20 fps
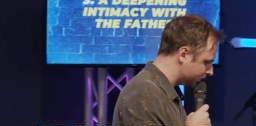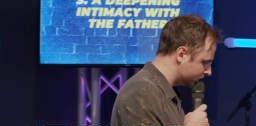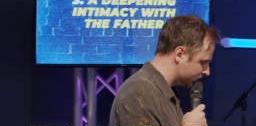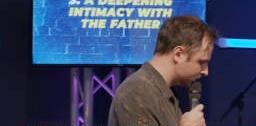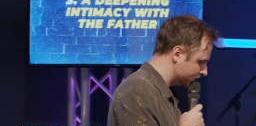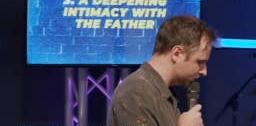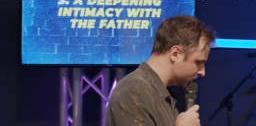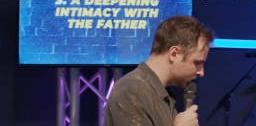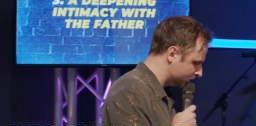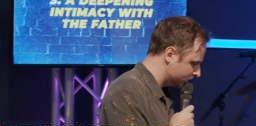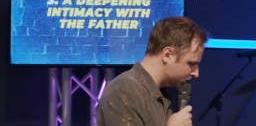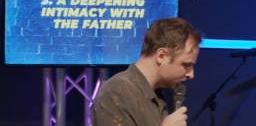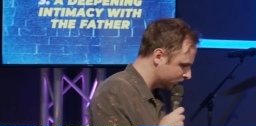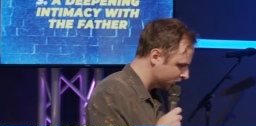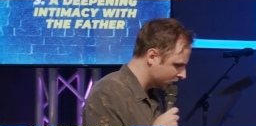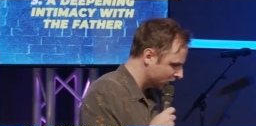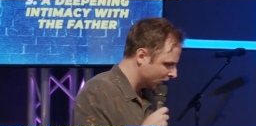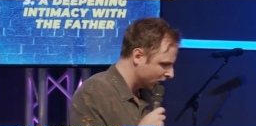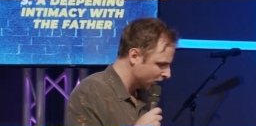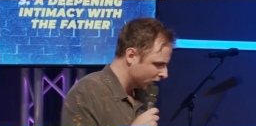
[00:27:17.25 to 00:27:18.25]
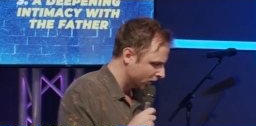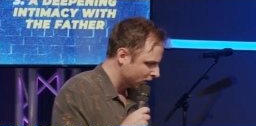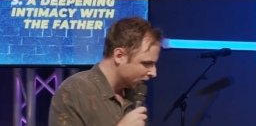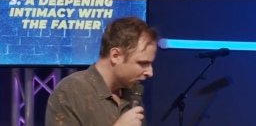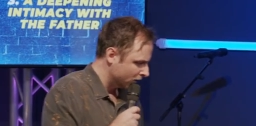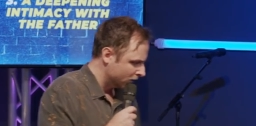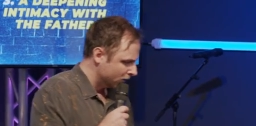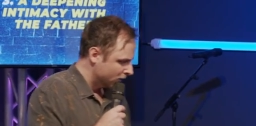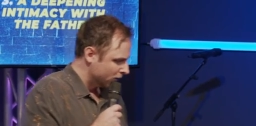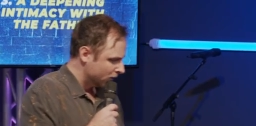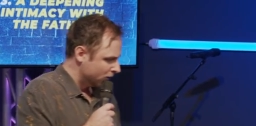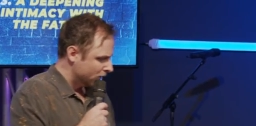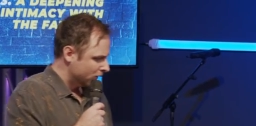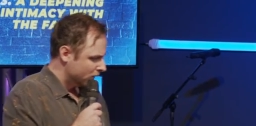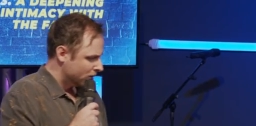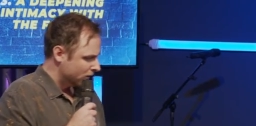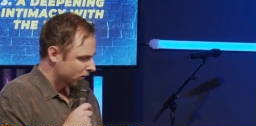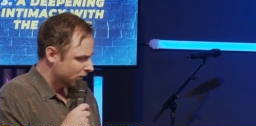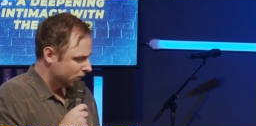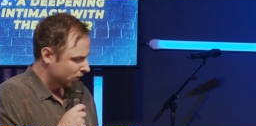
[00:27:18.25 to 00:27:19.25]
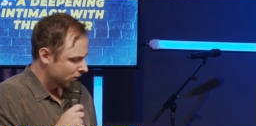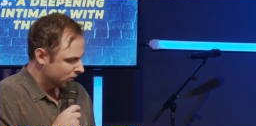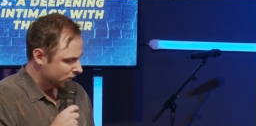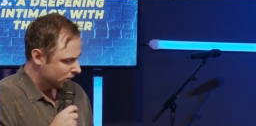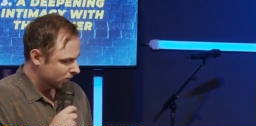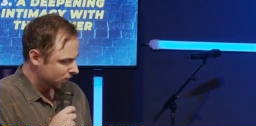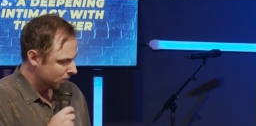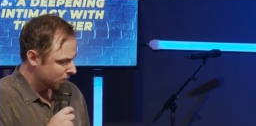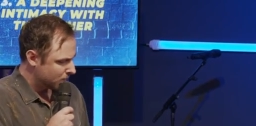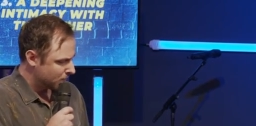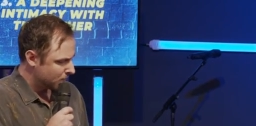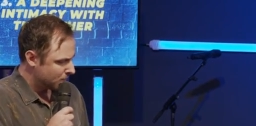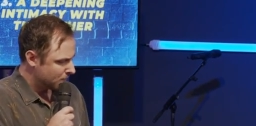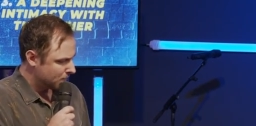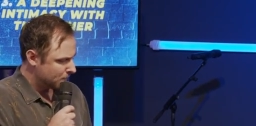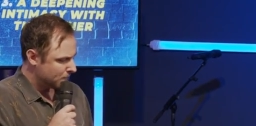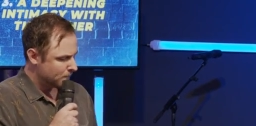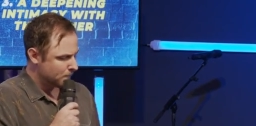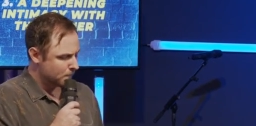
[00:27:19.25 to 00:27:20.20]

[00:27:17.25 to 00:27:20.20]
No one is speaking in this clip.